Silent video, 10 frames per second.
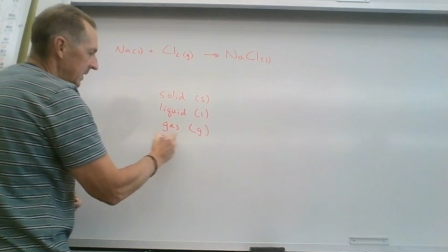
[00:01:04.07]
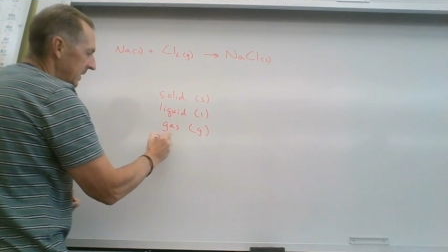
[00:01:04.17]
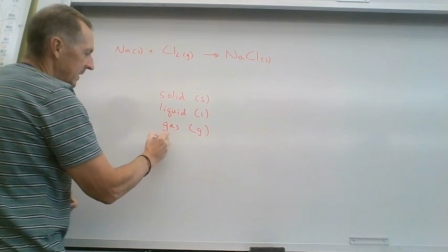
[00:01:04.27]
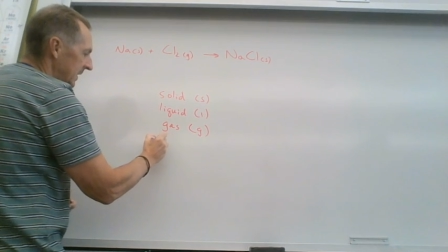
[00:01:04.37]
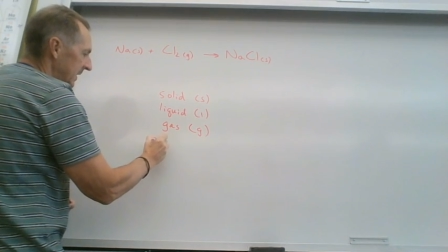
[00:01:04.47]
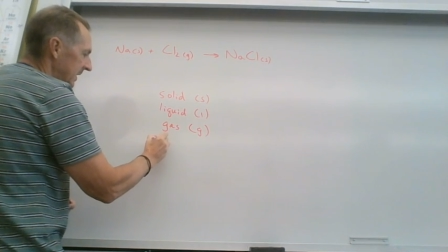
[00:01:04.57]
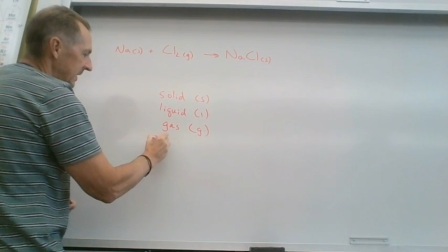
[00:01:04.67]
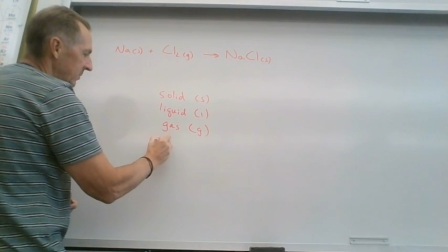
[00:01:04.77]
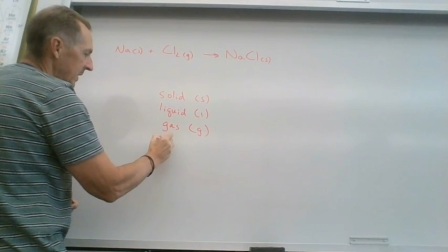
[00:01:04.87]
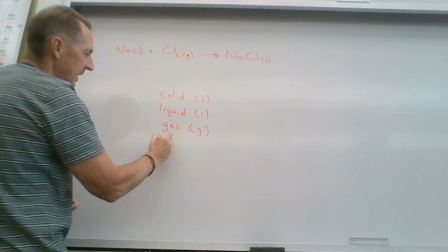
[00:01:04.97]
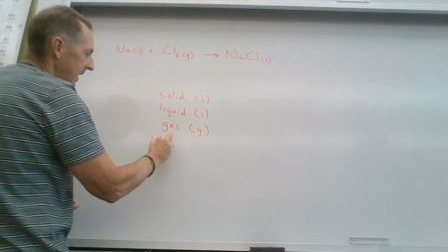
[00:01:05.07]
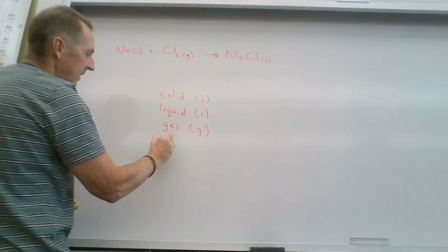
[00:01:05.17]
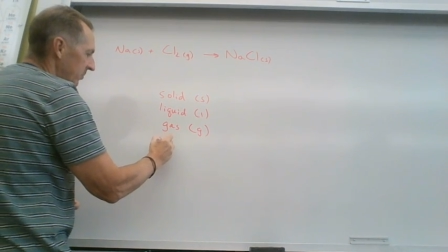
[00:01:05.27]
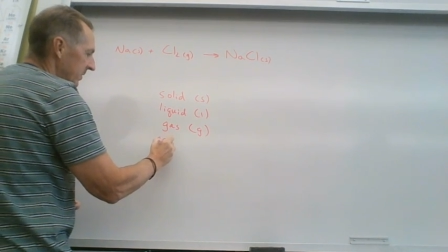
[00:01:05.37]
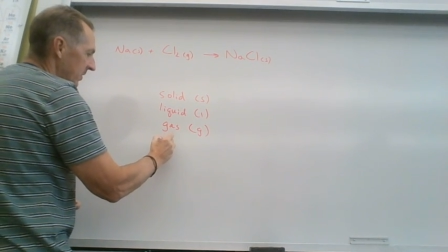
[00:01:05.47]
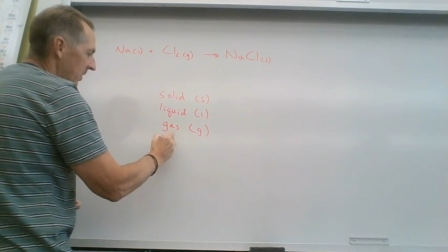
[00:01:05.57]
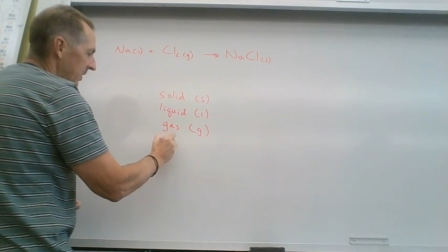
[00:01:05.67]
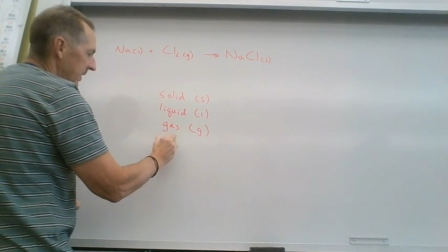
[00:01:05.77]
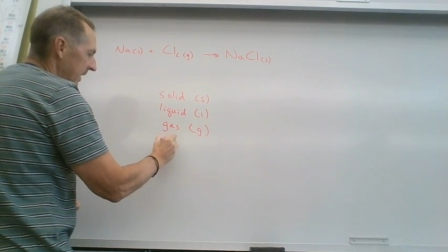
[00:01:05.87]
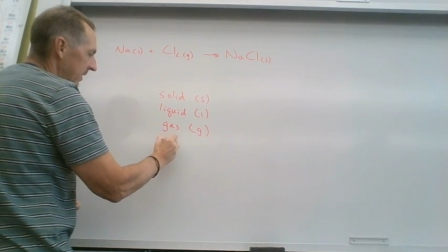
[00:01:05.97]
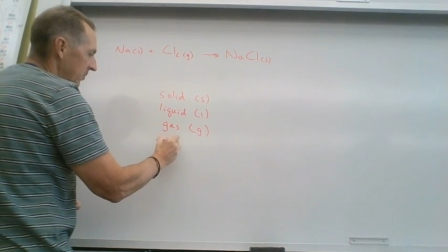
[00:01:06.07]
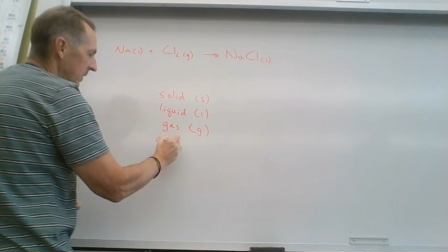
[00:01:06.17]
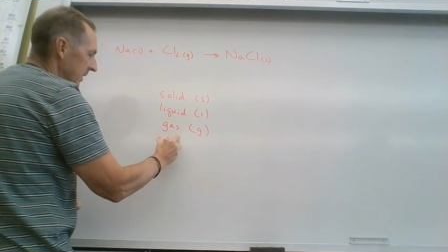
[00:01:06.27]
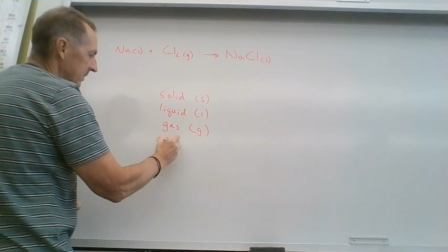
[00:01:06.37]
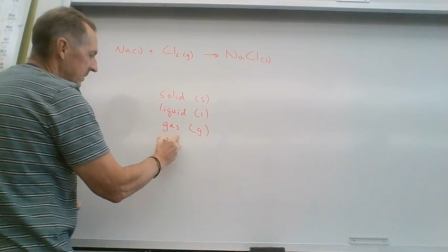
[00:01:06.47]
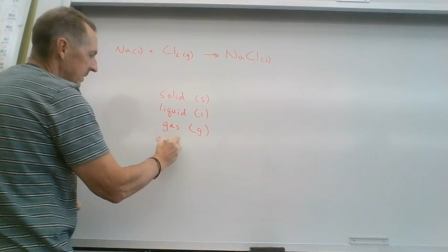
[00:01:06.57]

And then we can have what's called aqueous.